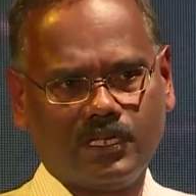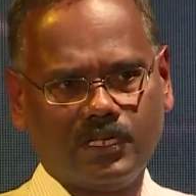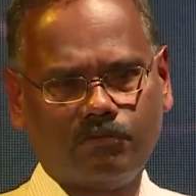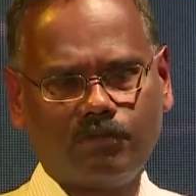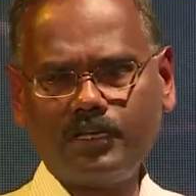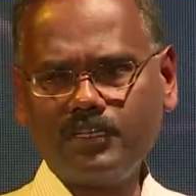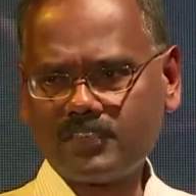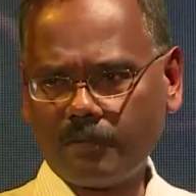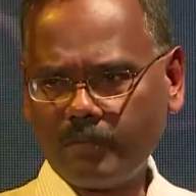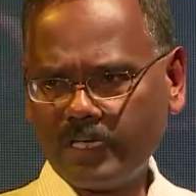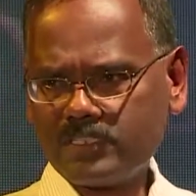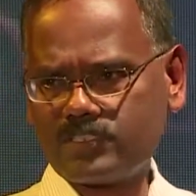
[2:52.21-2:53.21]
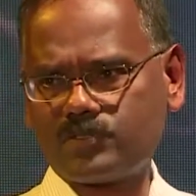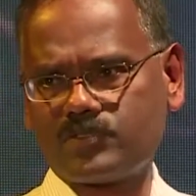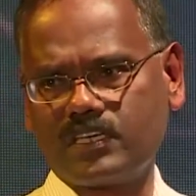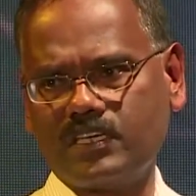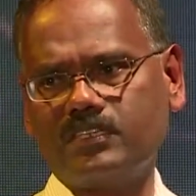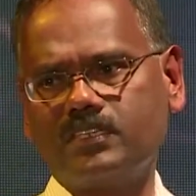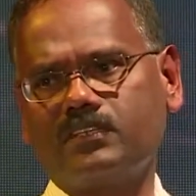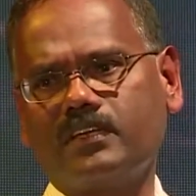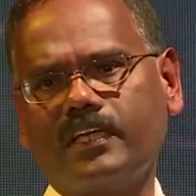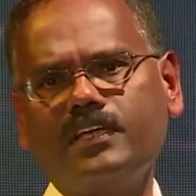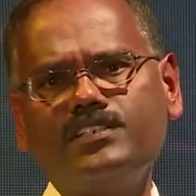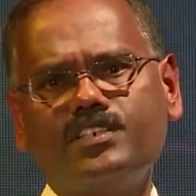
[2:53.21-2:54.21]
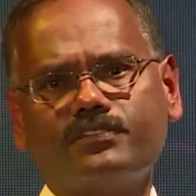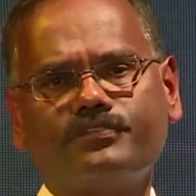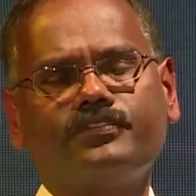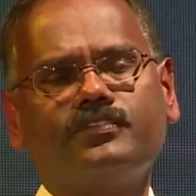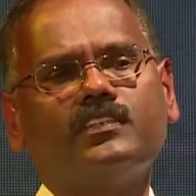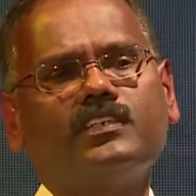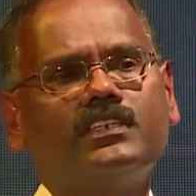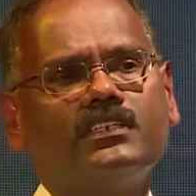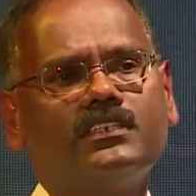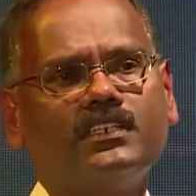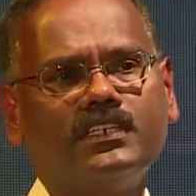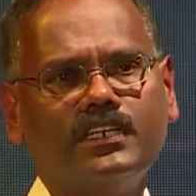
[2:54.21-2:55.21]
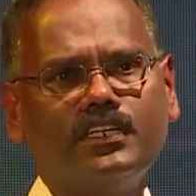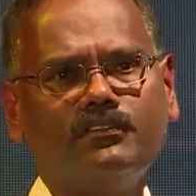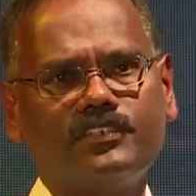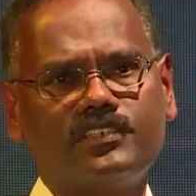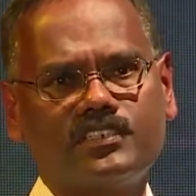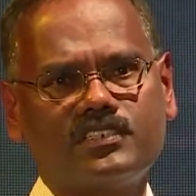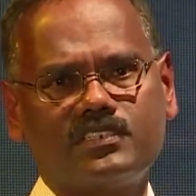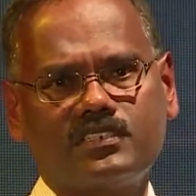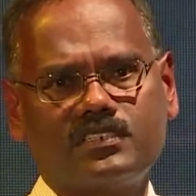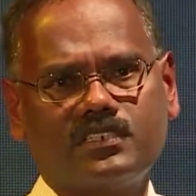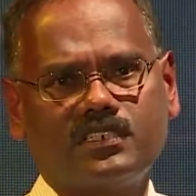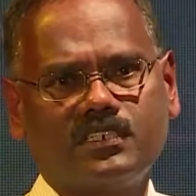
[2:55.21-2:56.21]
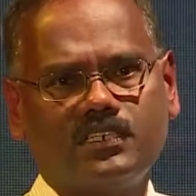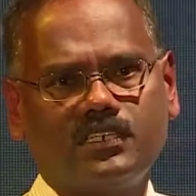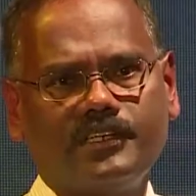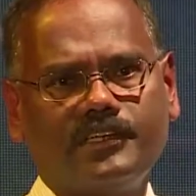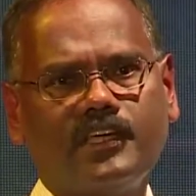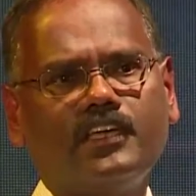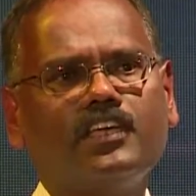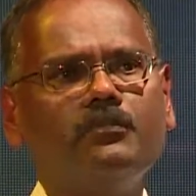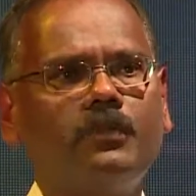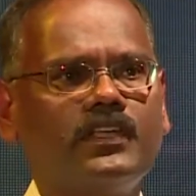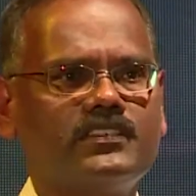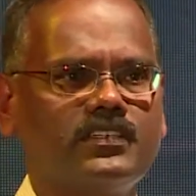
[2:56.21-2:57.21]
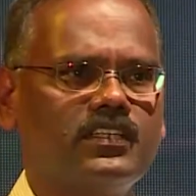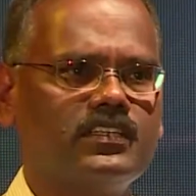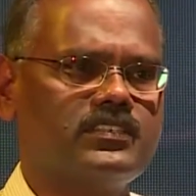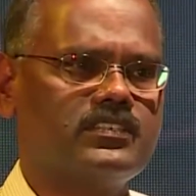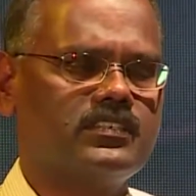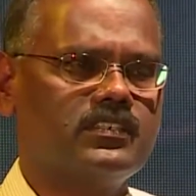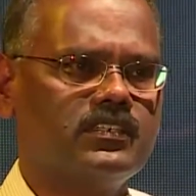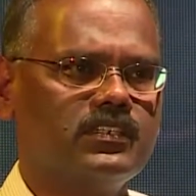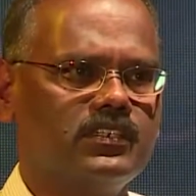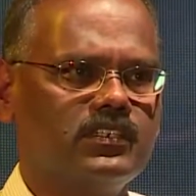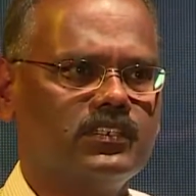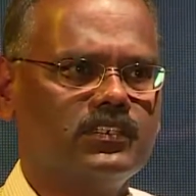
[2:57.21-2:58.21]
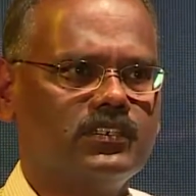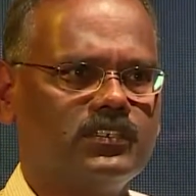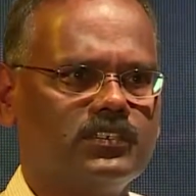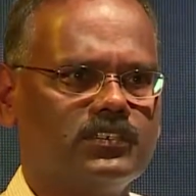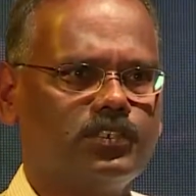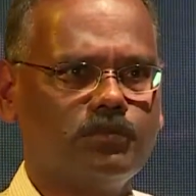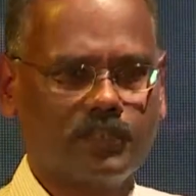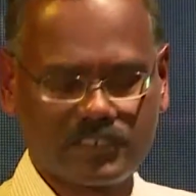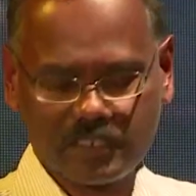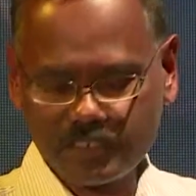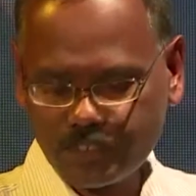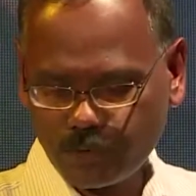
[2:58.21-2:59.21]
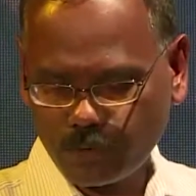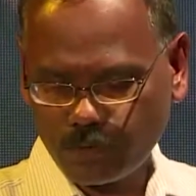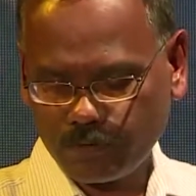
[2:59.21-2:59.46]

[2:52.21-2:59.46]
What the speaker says: One is amazed to see the range of learning which is taking place in this universal school.